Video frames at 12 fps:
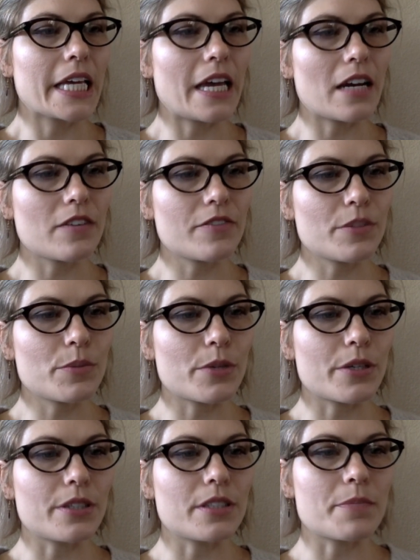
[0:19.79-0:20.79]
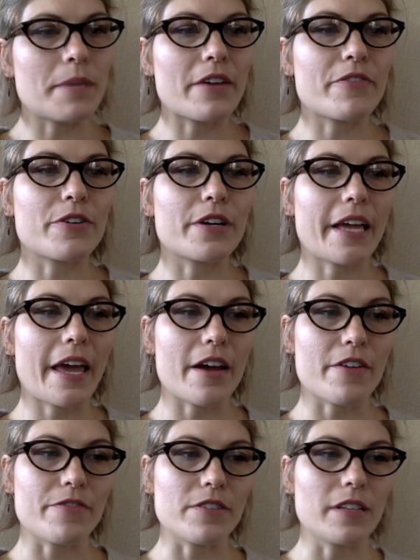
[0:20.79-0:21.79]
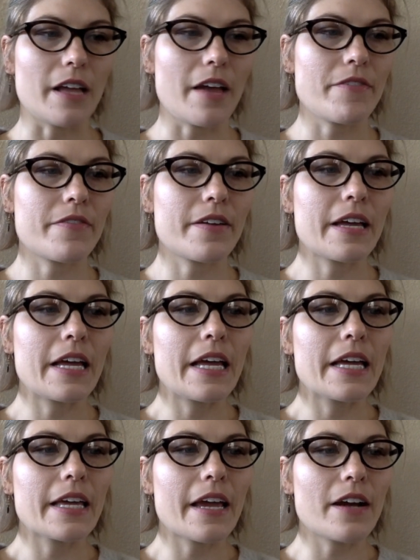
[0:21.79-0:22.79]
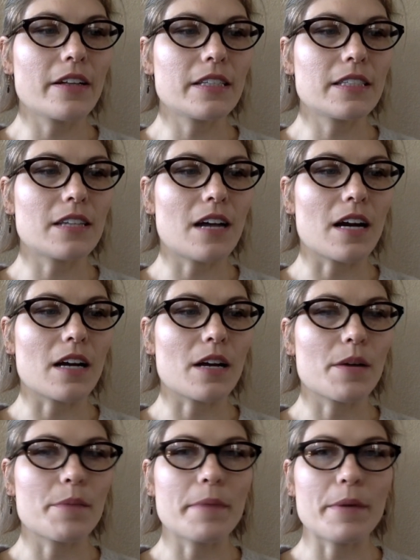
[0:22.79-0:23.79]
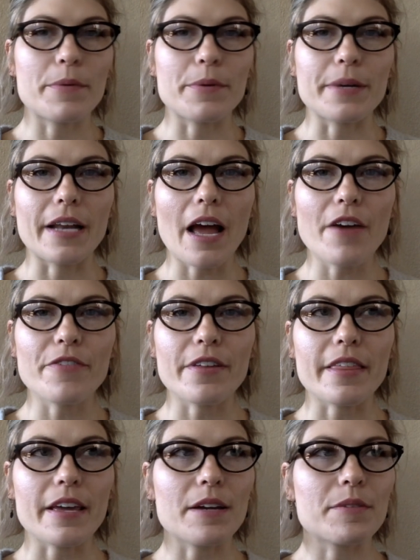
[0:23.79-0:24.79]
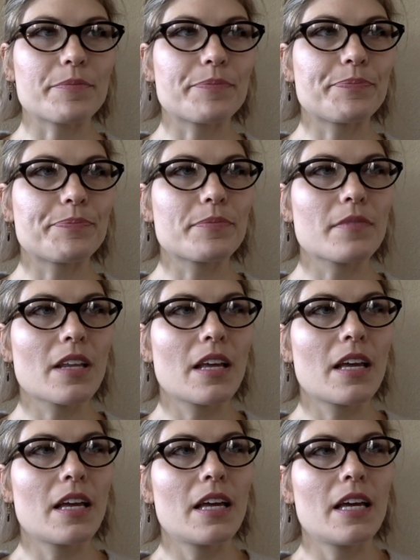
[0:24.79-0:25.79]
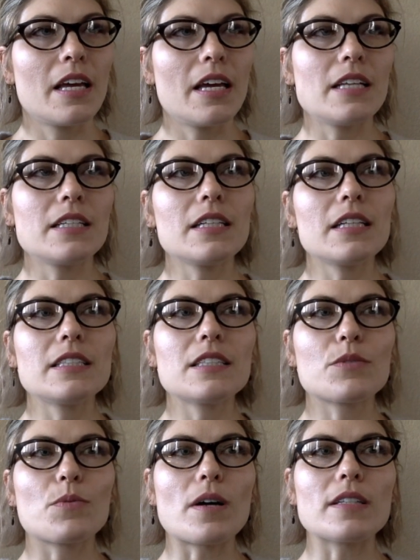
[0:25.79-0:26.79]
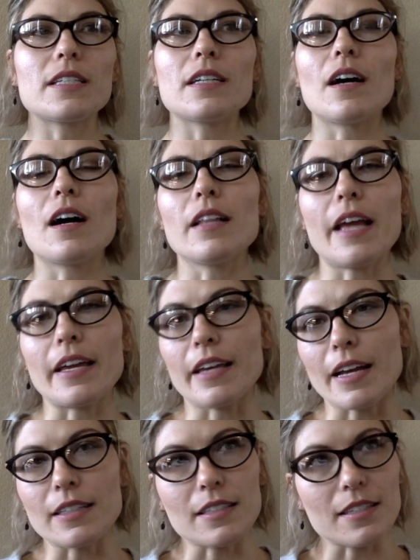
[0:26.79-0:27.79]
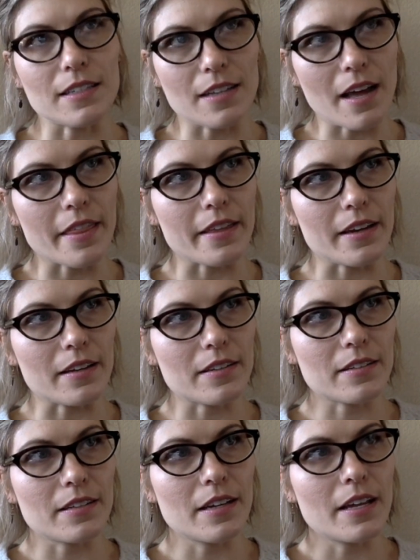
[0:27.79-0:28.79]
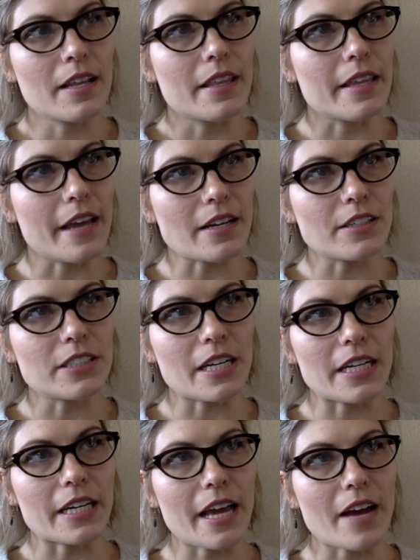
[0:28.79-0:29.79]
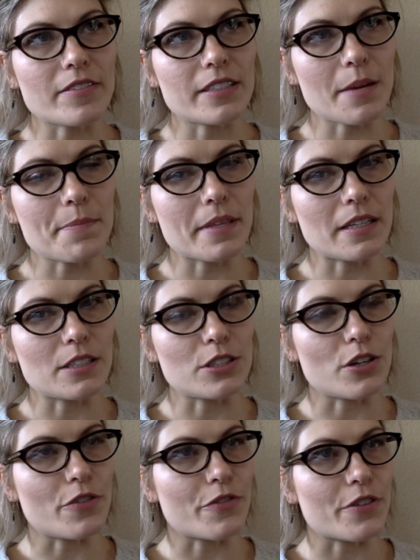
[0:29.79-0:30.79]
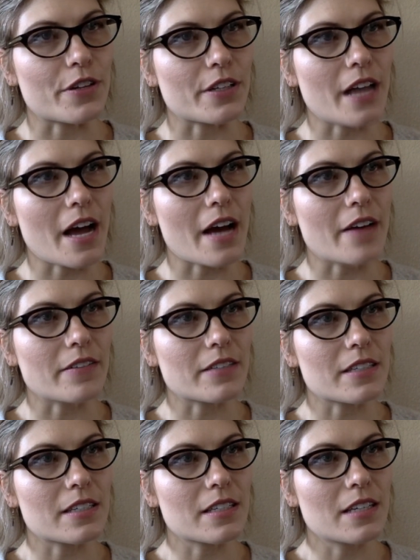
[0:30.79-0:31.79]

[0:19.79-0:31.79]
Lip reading: Careful words make for a careful life. Careless talk may ruin everything. Indolence wants it all and gets nothing. The energetic have something to show for their lives.